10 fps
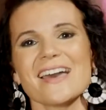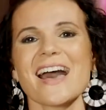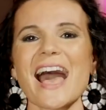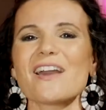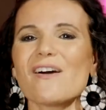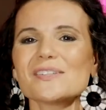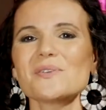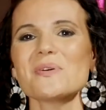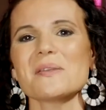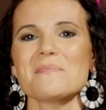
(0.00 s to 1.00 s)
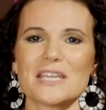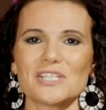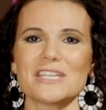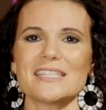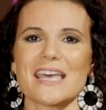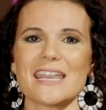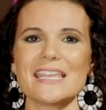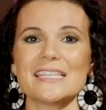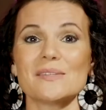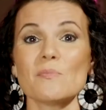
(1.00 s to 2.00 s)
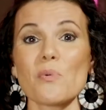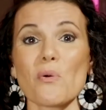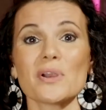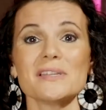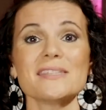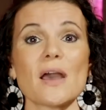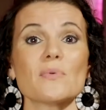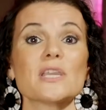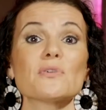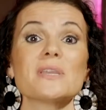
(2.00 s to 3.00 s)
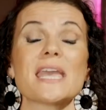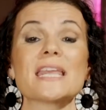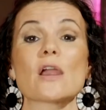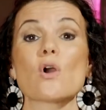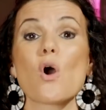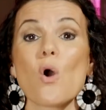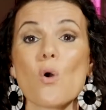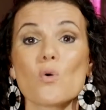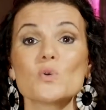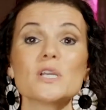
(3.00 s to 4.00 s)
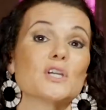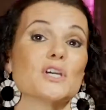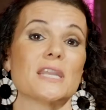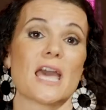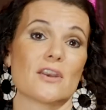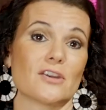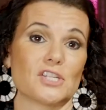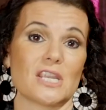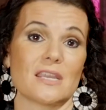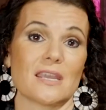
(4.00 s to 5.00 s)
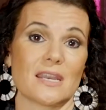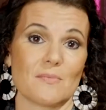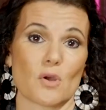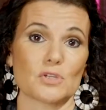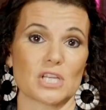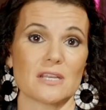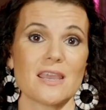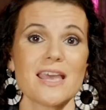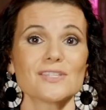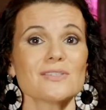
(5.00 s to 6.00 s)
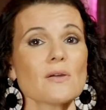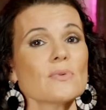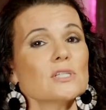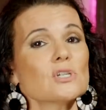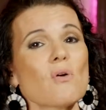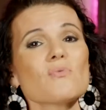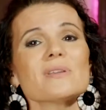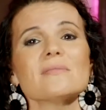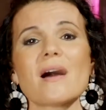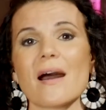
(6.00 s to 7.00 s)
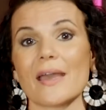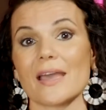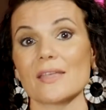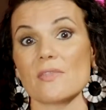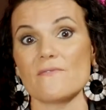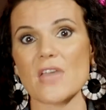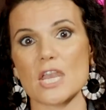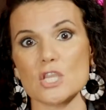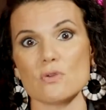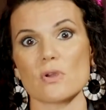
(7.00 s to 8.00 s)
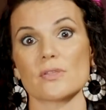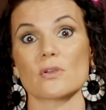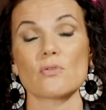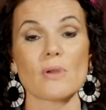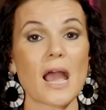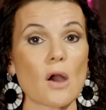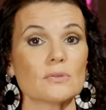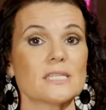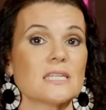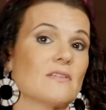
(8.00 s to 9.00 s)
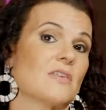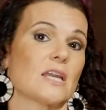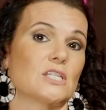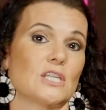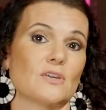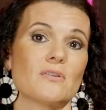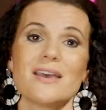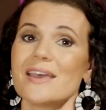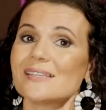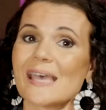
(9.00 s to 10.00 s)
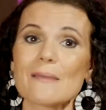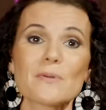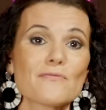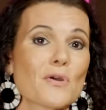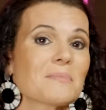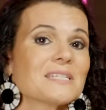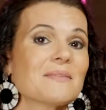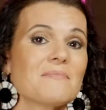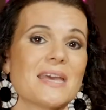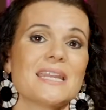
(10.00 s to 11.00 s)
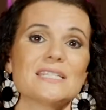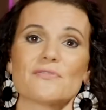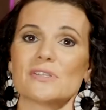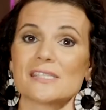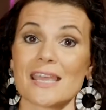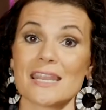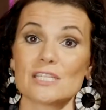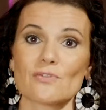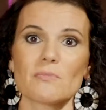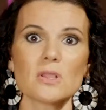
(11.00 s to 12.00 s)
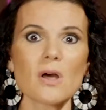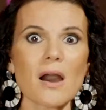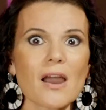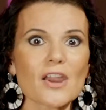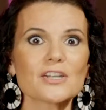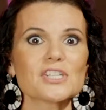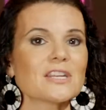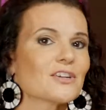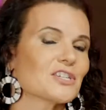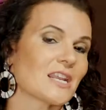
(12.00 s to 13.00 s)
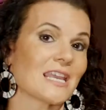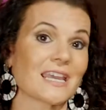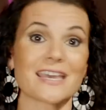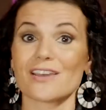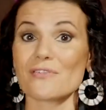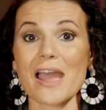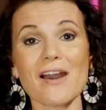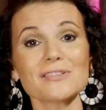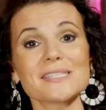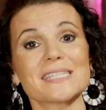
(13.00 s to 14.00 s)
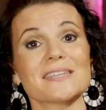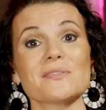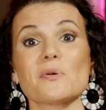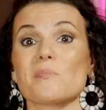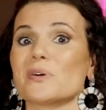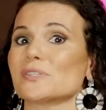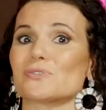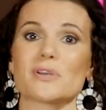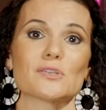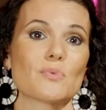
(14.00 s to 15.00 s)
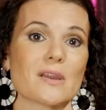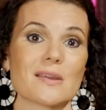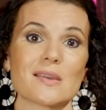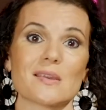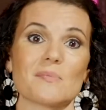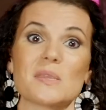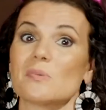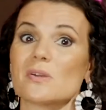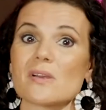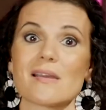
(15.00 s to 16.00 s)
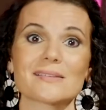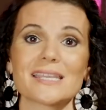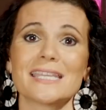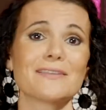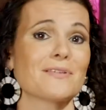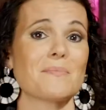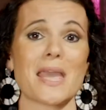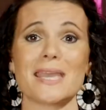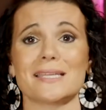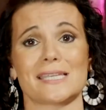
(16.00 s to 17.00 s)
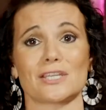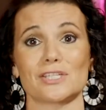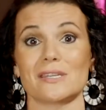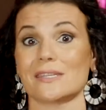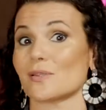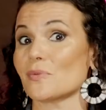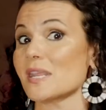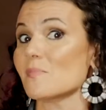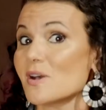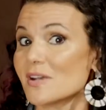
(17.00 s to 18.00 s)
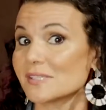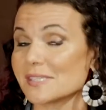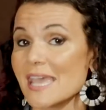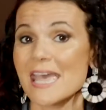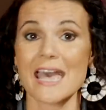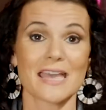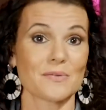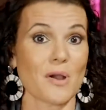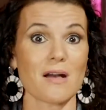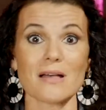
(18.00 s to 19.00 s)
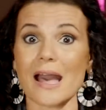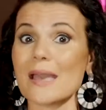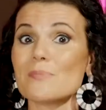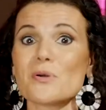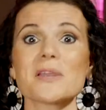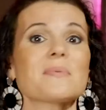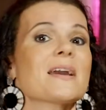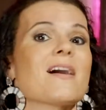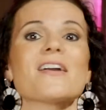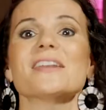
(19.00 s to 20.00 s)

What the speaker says: I also want to mention that it is important that we create our own good energy and emotion so that we don't rely on the venue or the crowd to give that to you. So I performed in many different settings, from large, energetic crowds to bookstores where people are hardly even paying attention and they're reading books while I'm pouring my heart